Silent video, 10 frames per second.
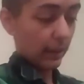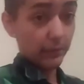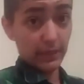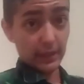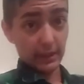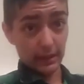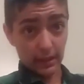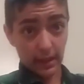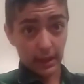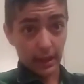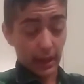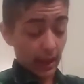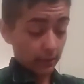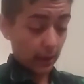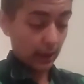of the
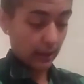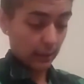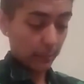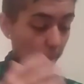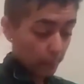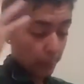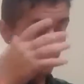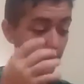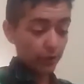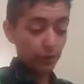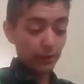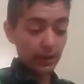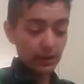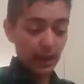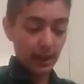brighter
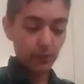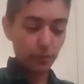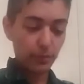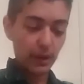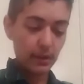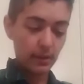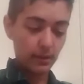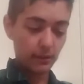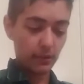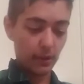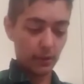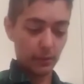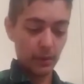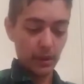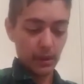green hairspray,
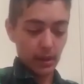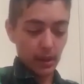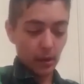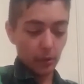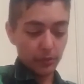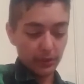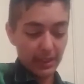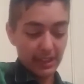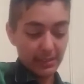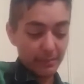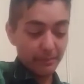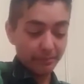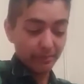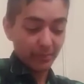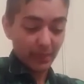so hopefully
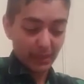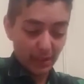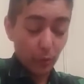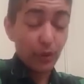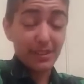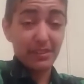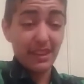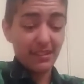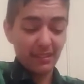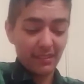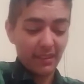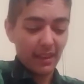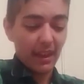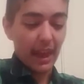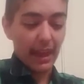with
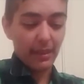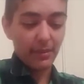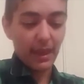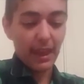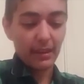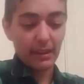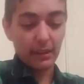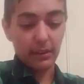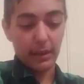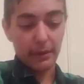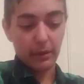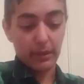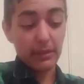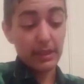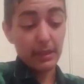this and that, it'll come
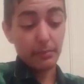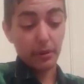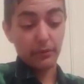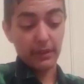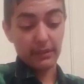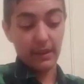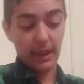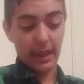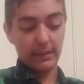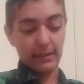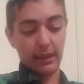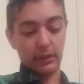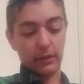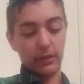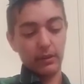out the perfect
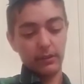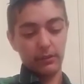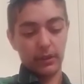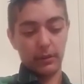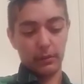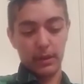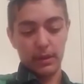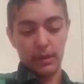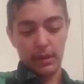anti-color. So